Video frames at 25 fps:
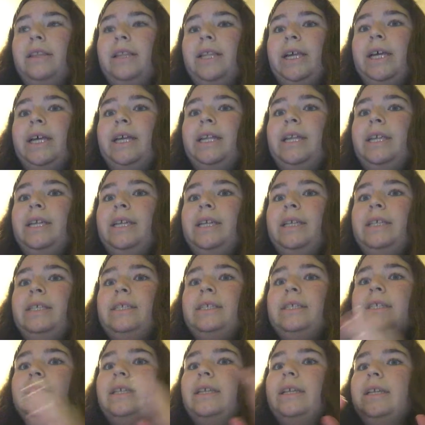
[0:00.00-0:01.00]
That
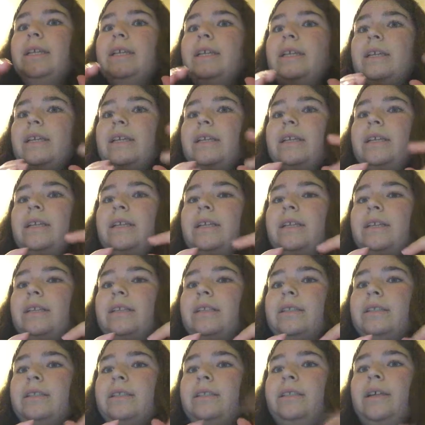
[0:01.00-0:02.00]
is
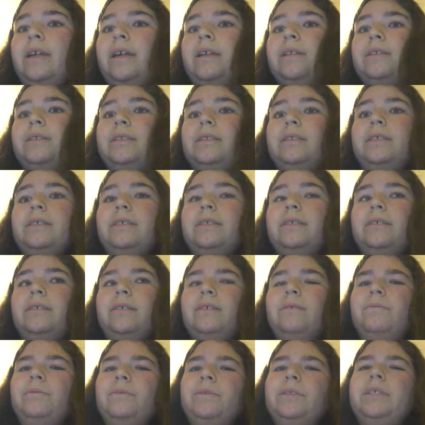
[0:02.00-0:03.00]
not...
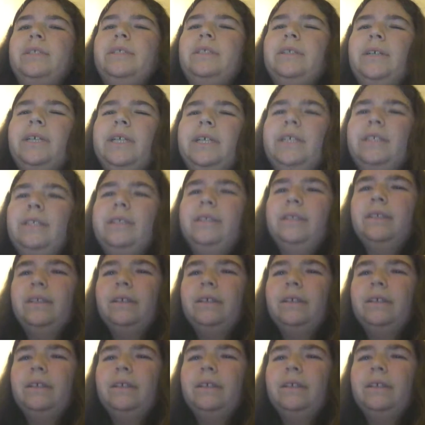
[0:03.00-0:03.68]
Oh, sorry.